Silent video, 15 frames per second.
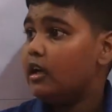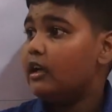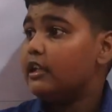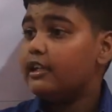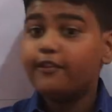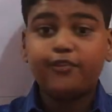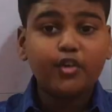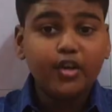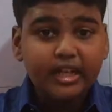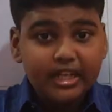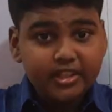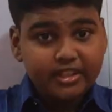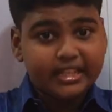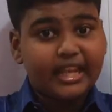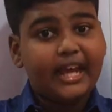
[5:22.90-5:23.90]
if you need
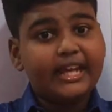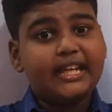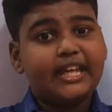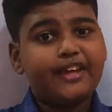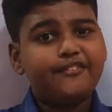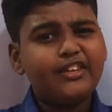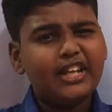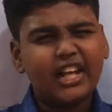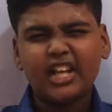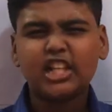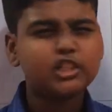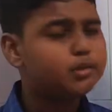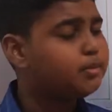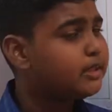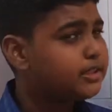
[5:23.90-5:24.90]
to carry heavy
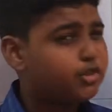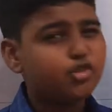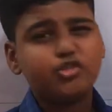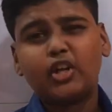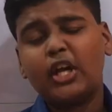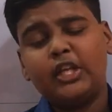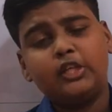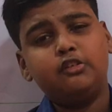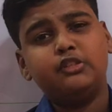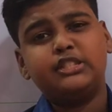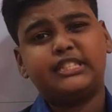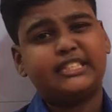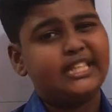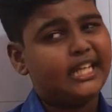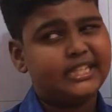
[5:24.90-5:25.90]
luggage means you can use
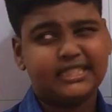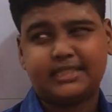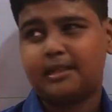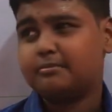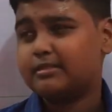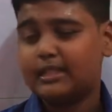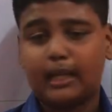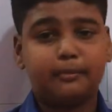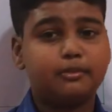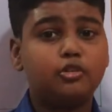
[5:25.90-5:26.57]
stairs sometimes.